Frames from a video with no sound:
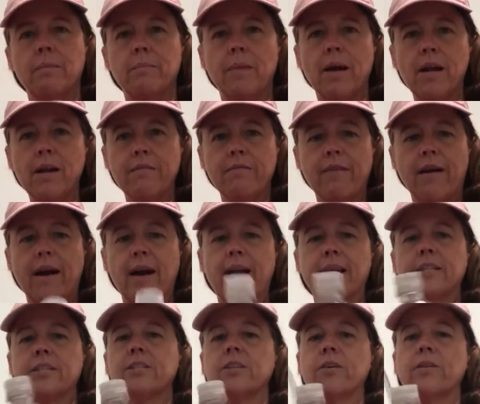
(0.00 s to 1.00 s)

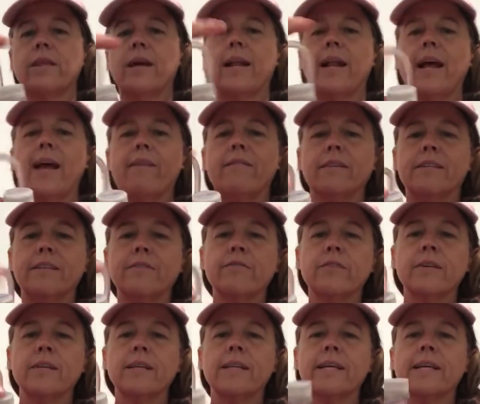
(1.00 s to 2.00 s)
modified so that I have a
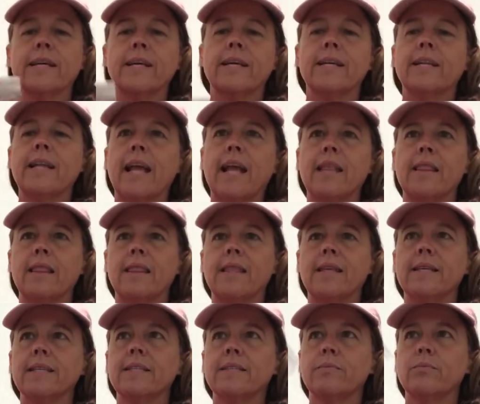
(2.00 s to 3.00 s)
different lid, and
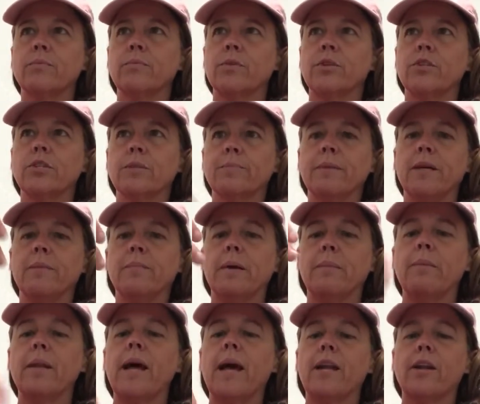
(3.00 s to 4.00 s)
this used to be on
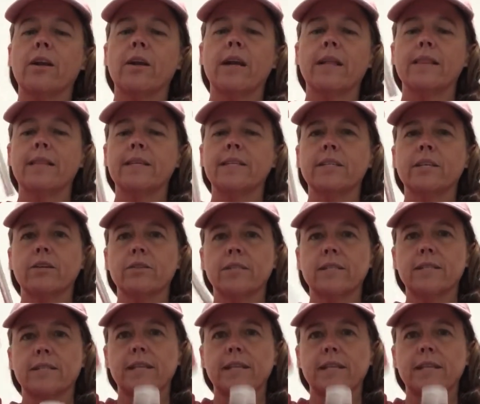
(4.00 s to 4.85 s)
my bladder, and this goes